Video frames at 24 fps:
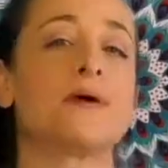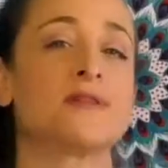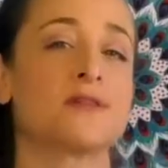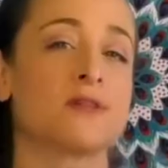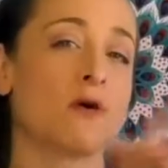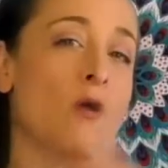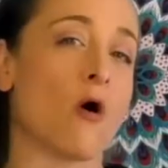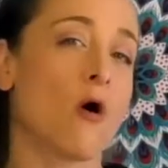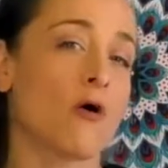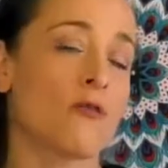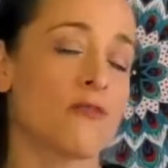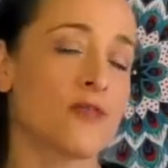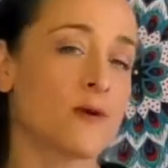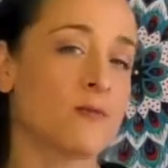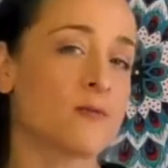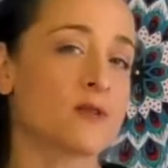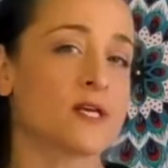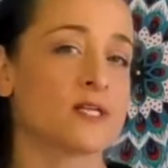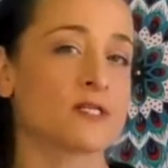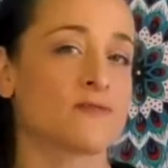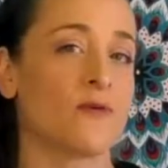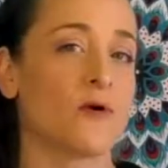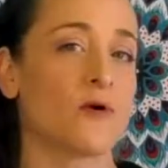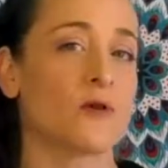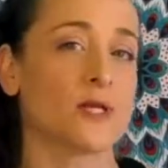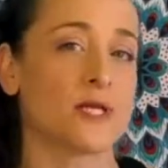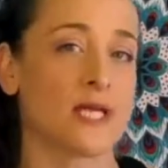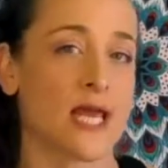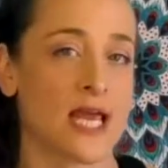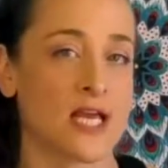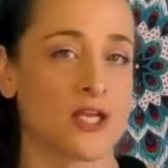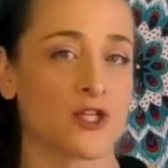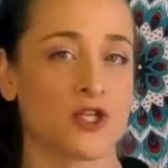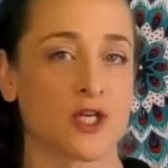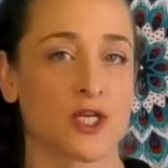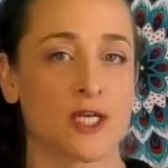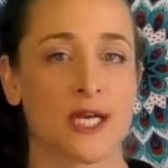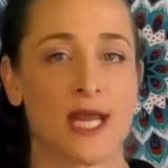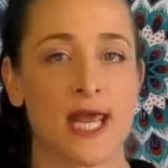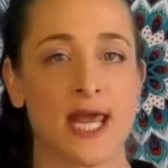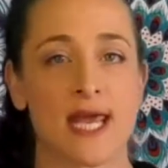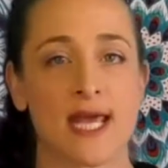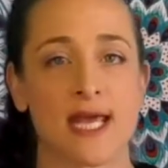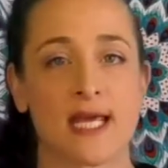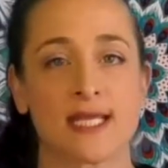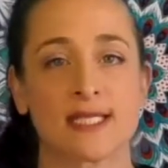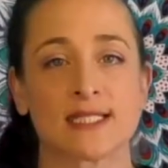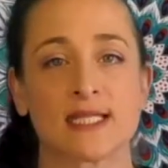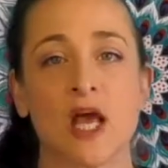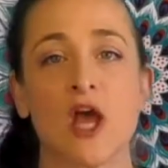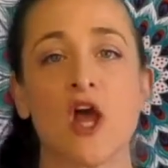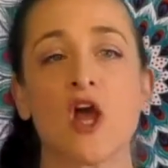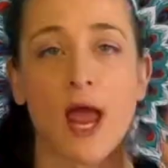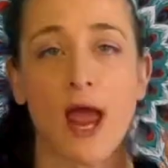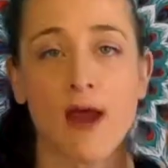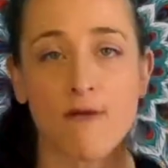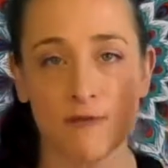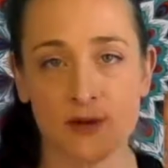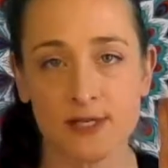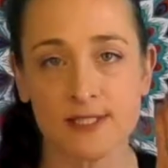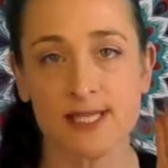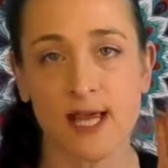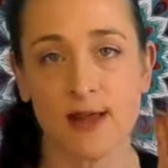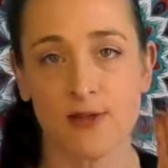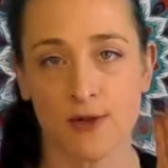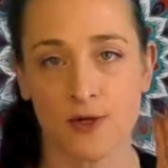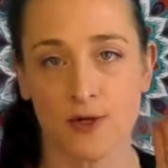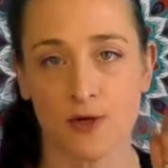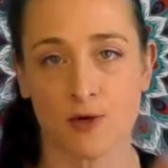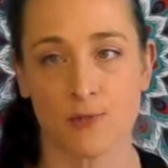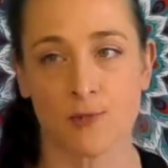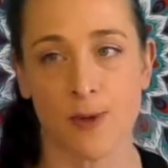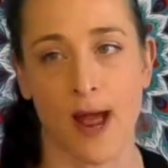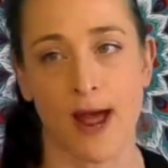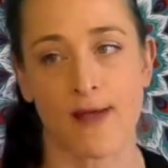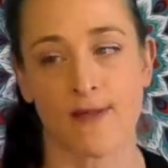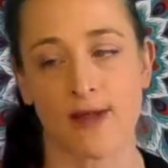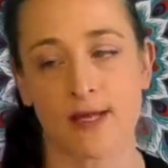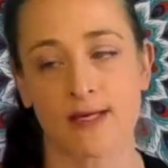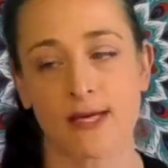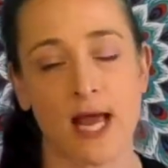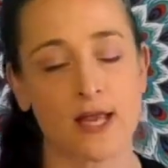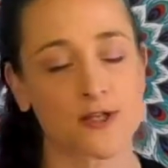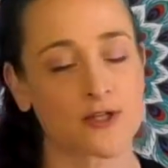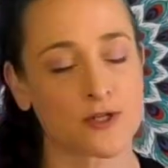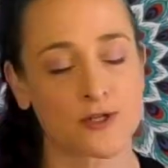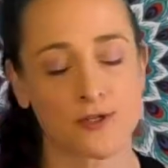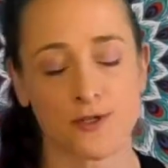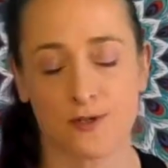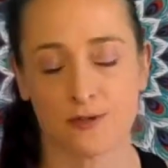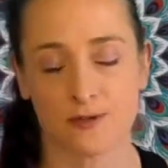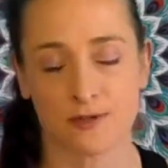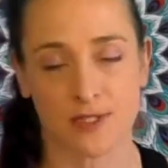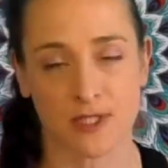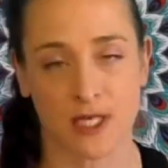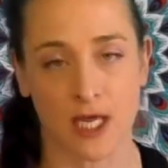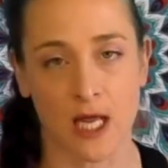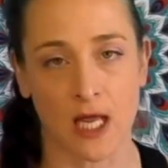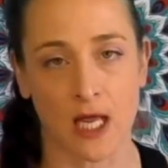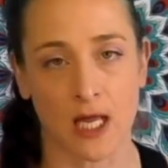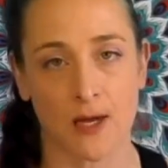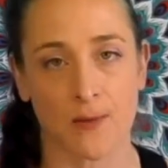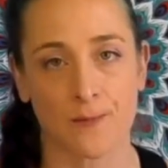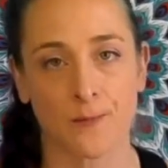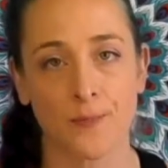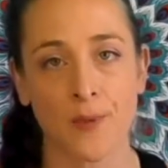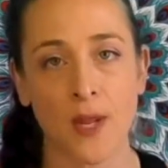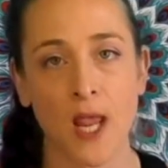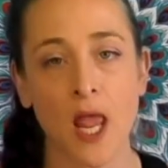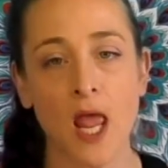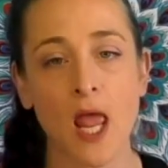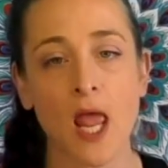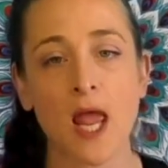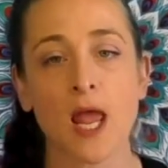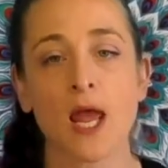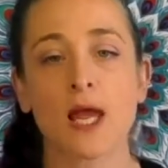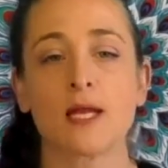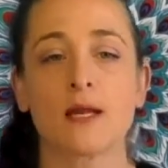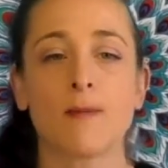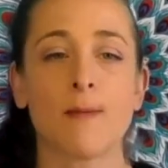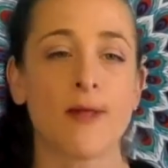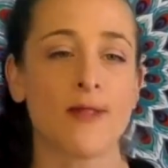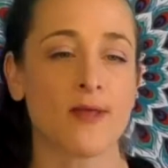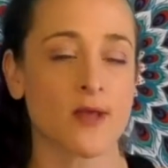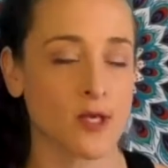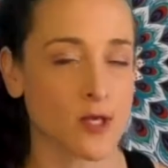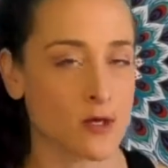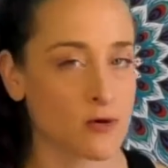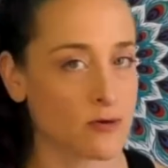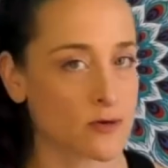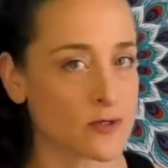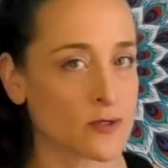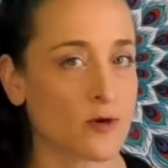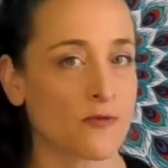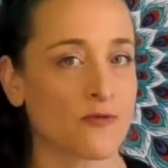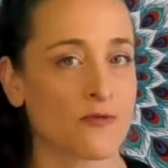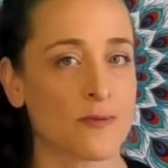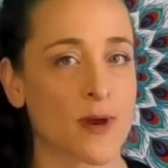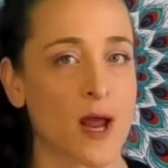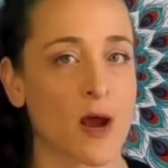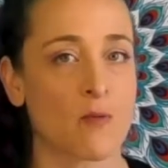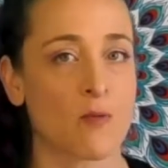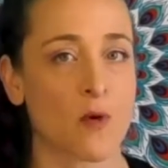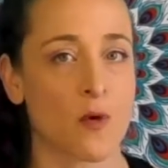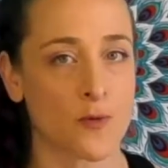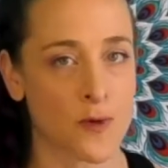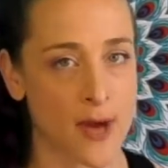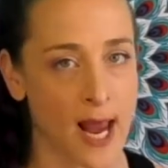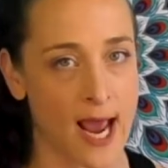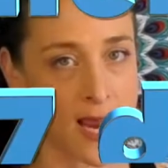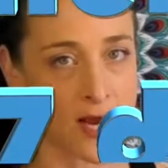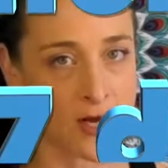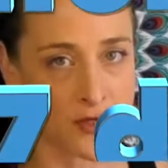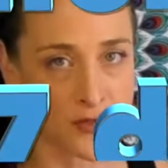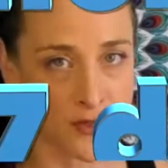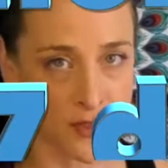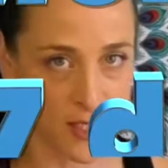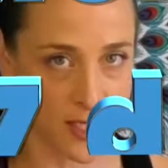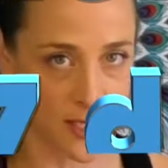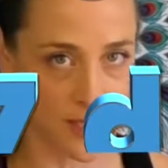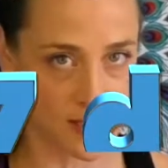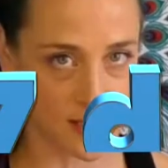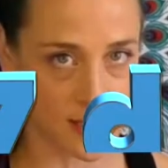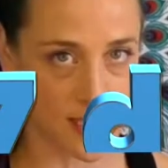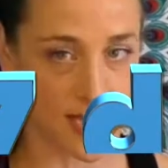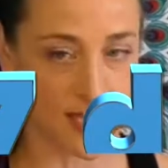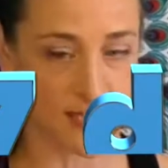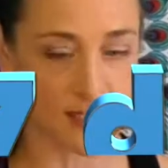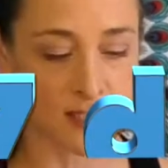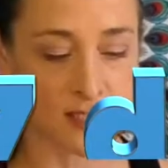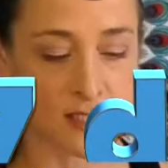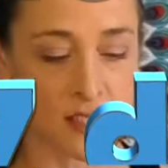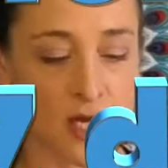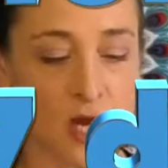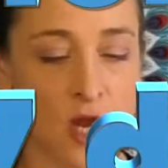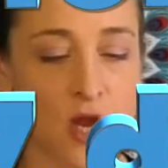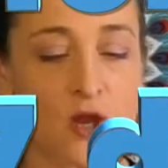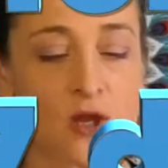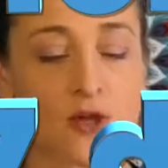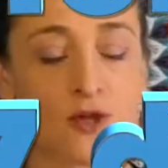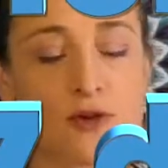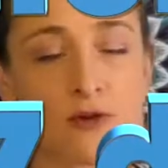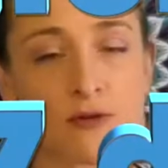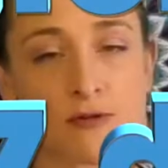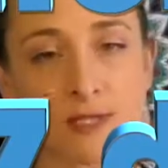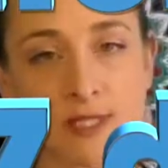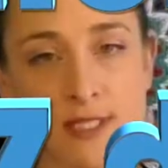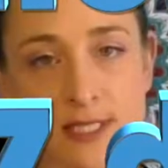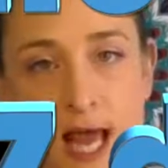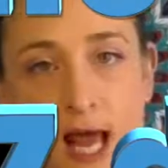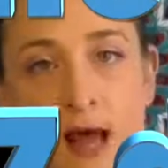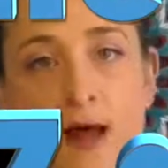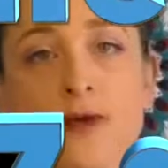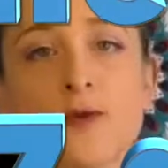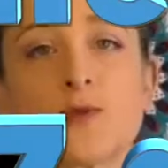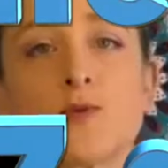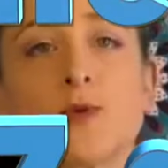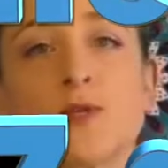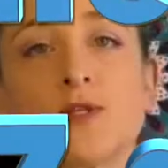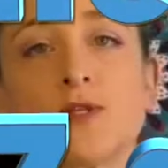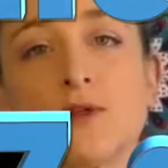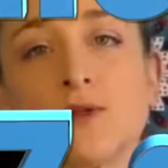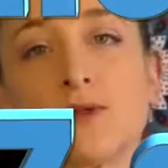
But the whole thing with exfoliation is every cell in your body, not just your skin, in about a year or so from now won't actually exist. Your cells, which